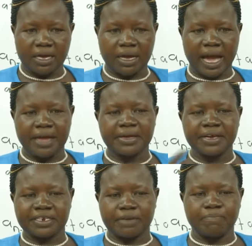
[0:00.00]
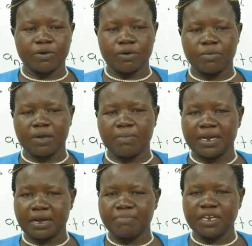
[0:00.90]
I get a problem and
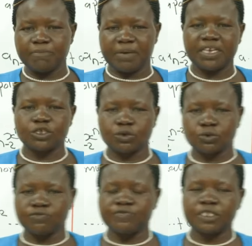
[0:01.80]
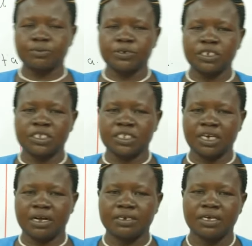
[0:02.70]
I've been paying school fees for this child.